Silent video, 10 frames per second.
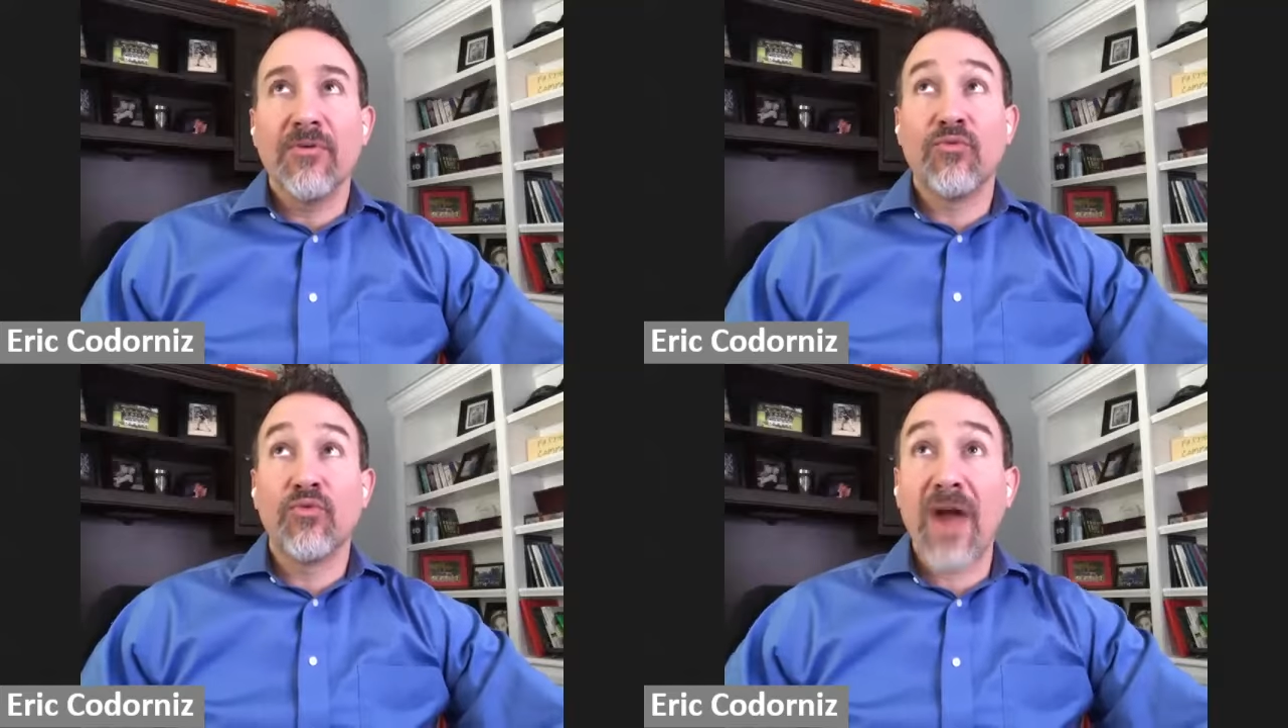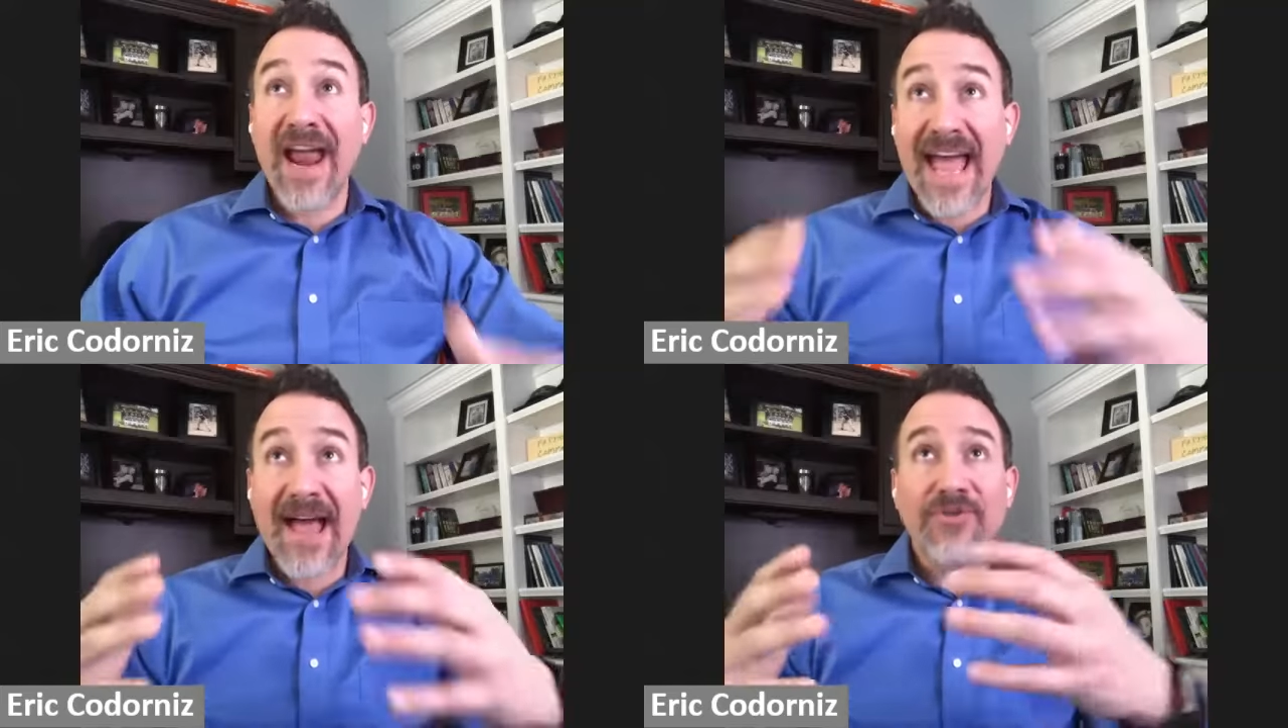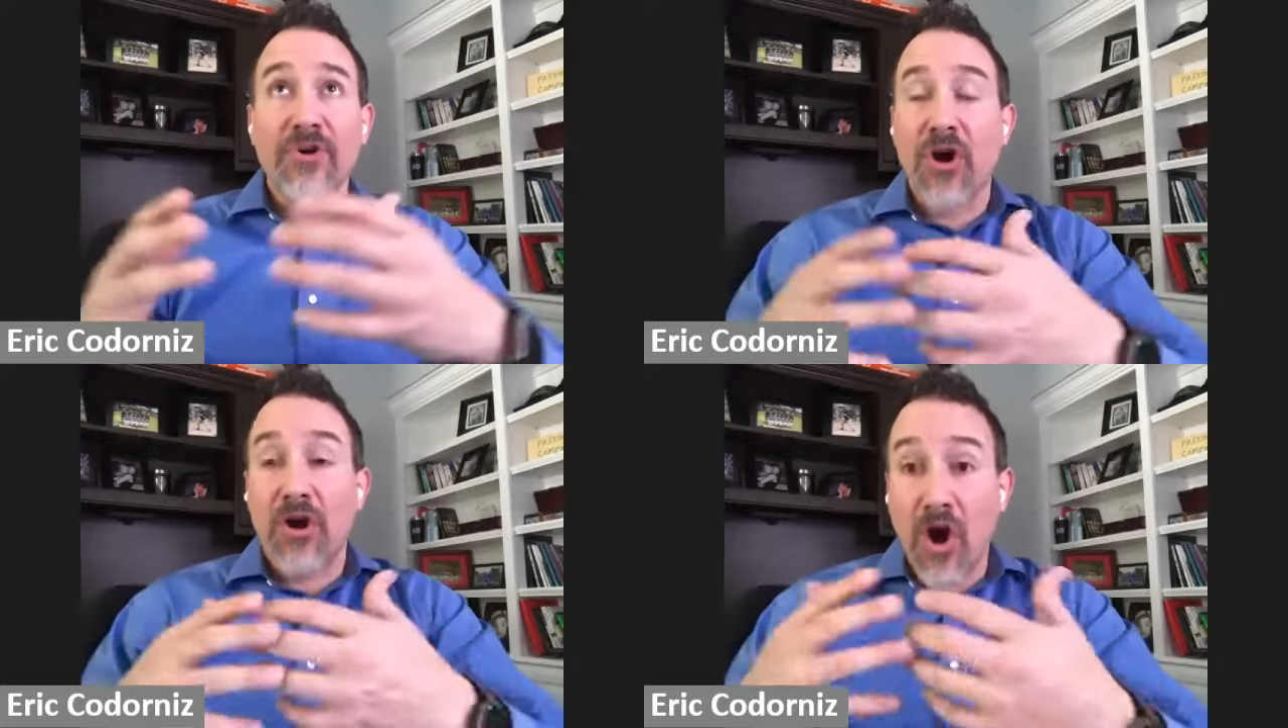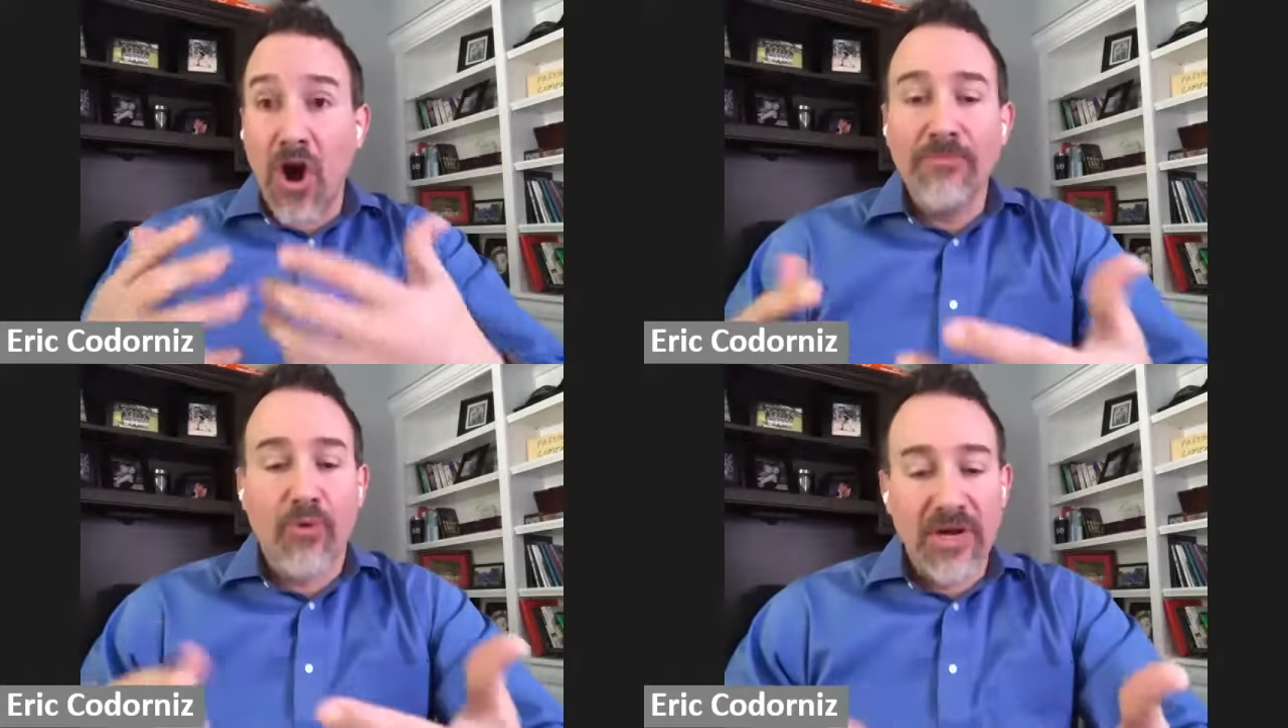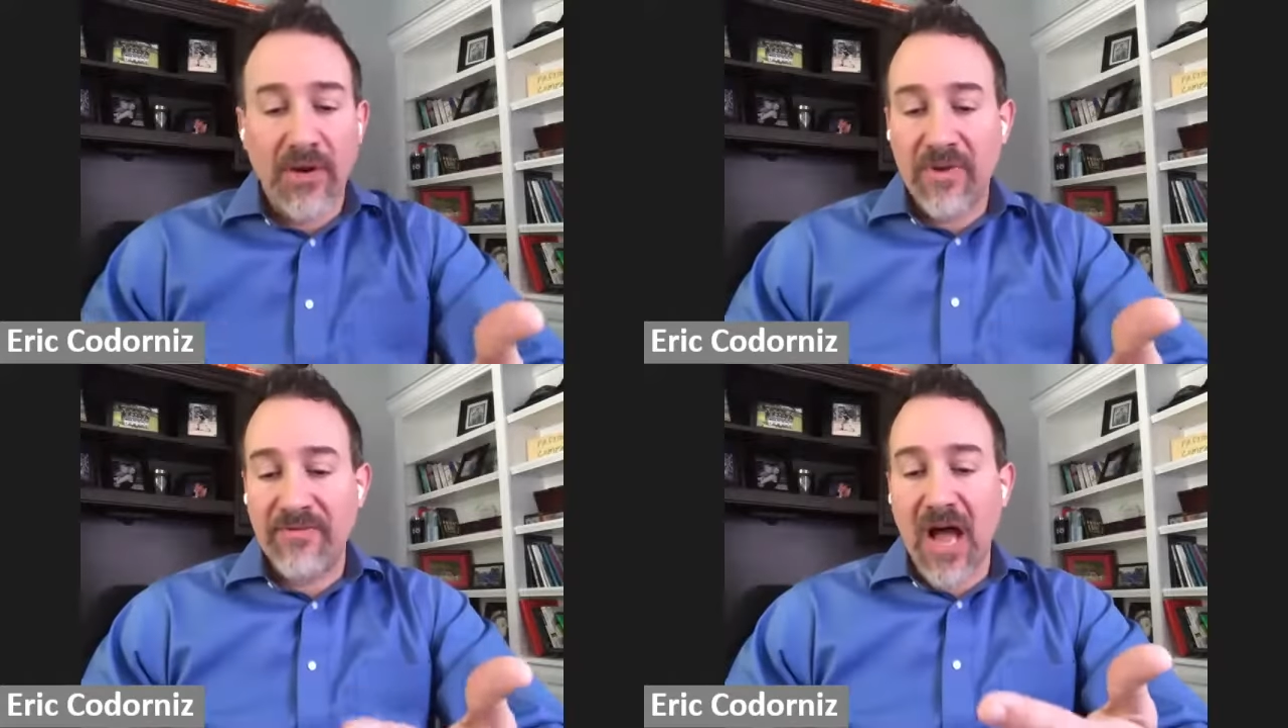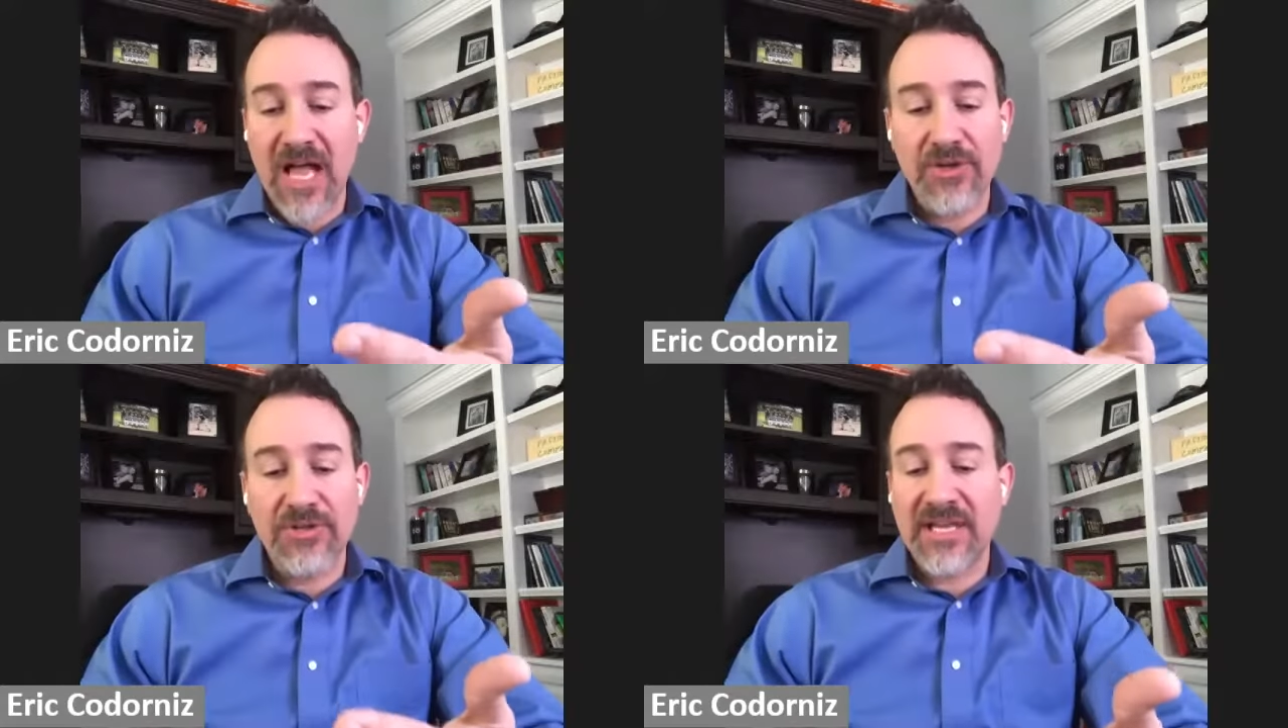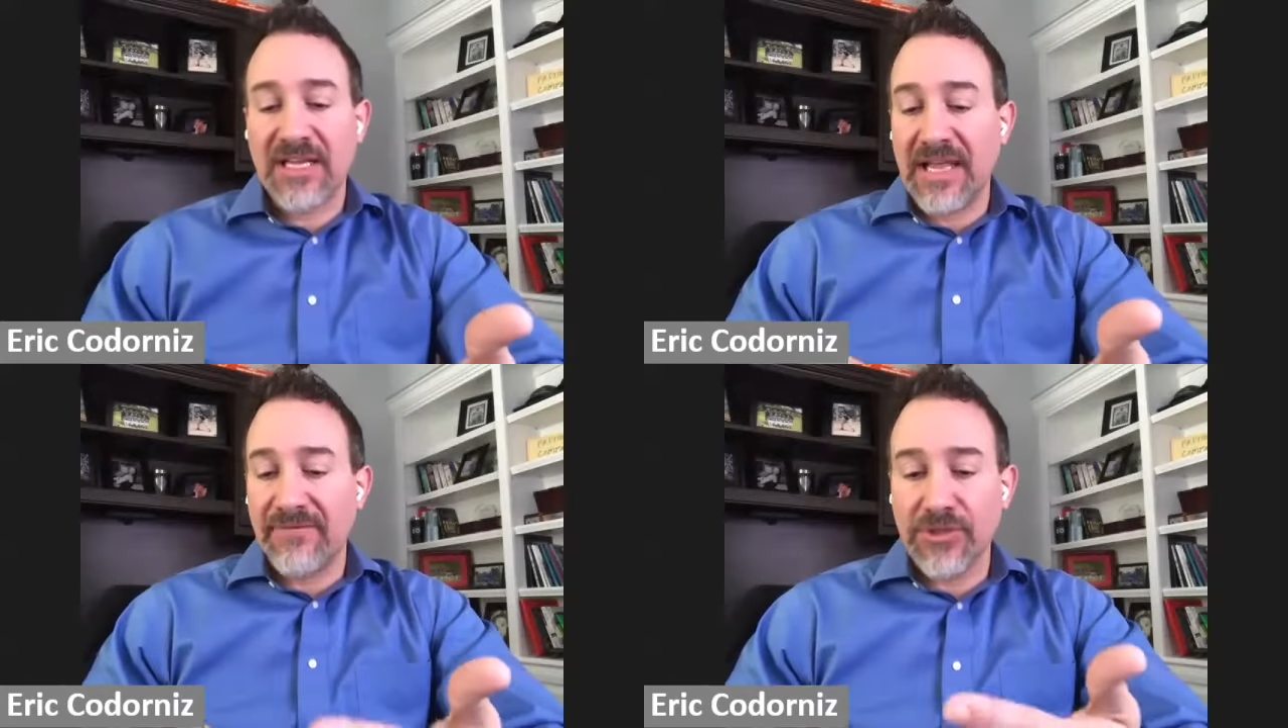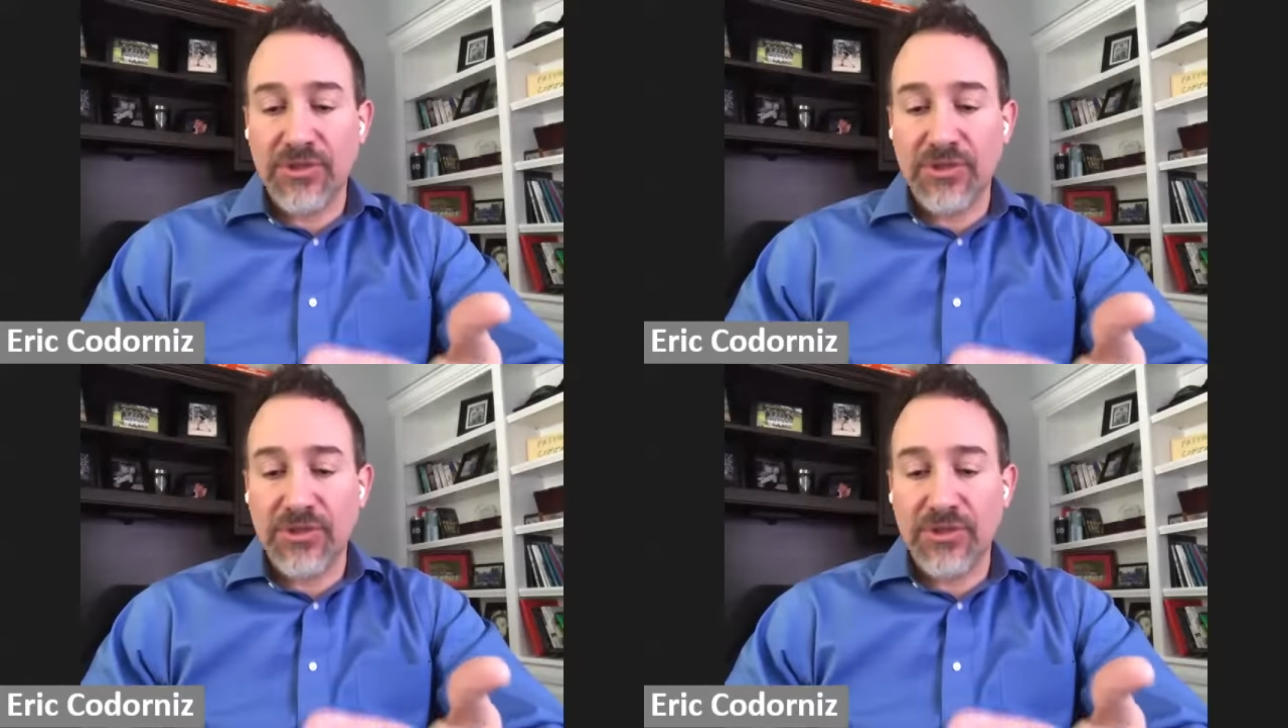right after our onboarding, we've gotten you to that level